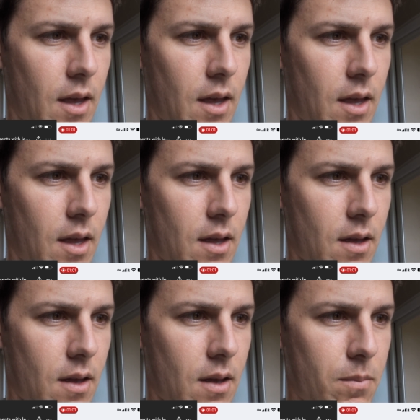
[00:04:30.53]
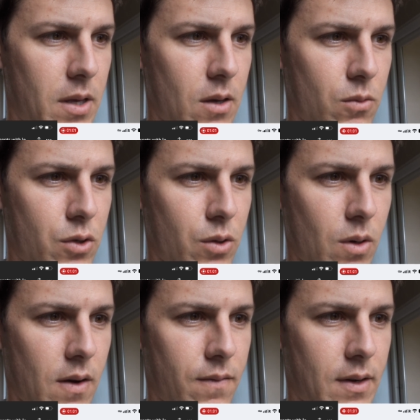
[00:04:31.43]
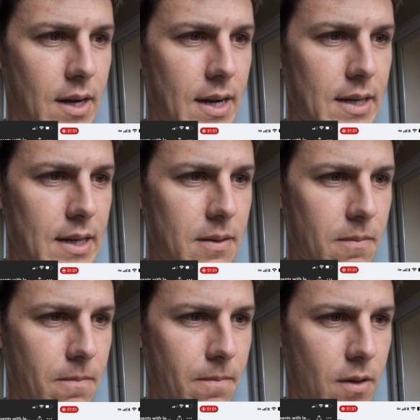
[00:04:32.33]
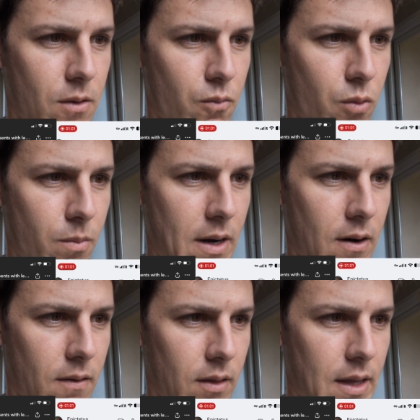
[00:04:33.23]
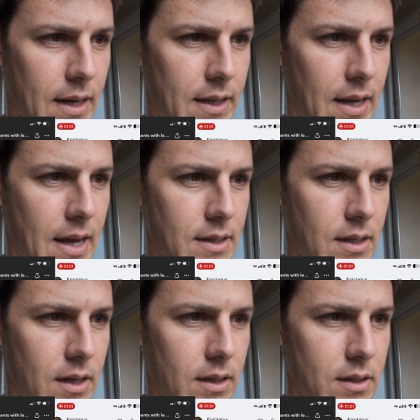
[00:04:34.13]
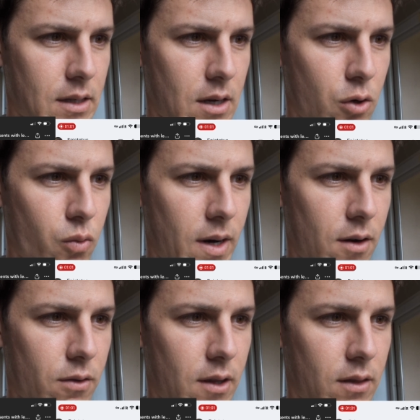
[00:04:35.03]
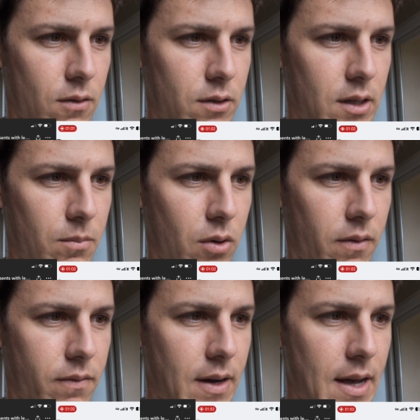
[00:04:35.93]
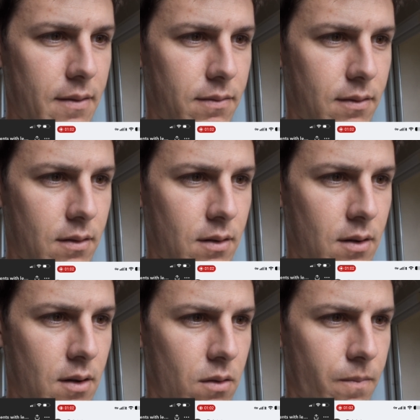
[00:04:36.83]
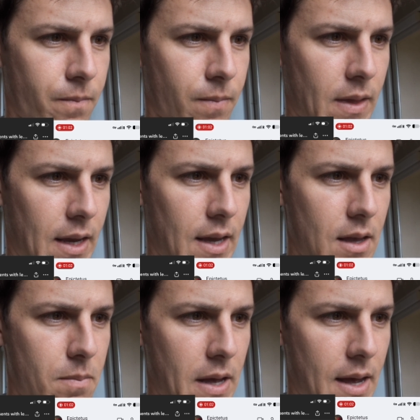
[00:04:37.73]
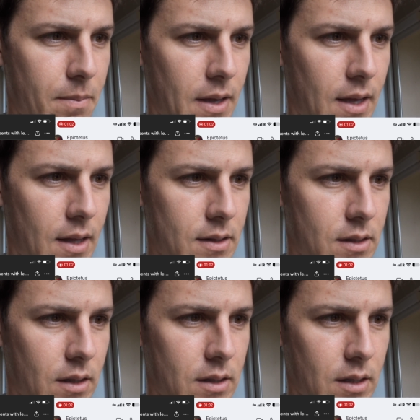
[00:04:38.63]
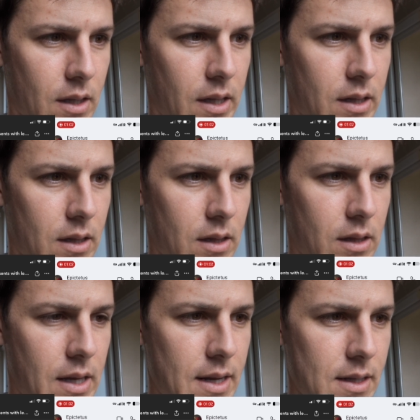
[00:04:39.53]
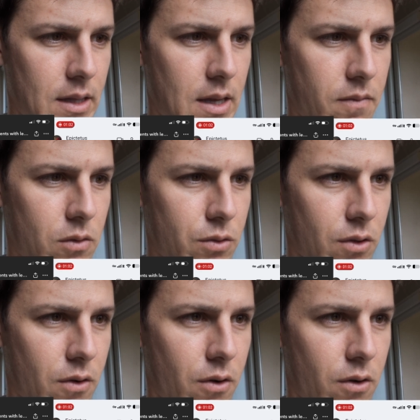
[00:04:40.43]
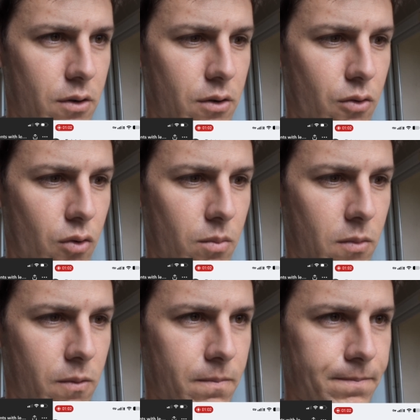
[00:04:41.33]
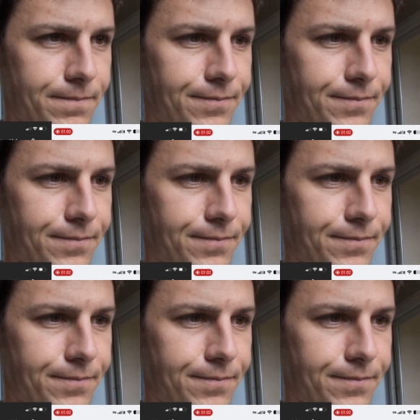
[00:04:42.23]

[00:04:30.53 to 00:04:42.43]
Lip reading: a PO2 of 90 on room air. Lactic acid is greater than 13.5. APAP and salicylate levels are normal.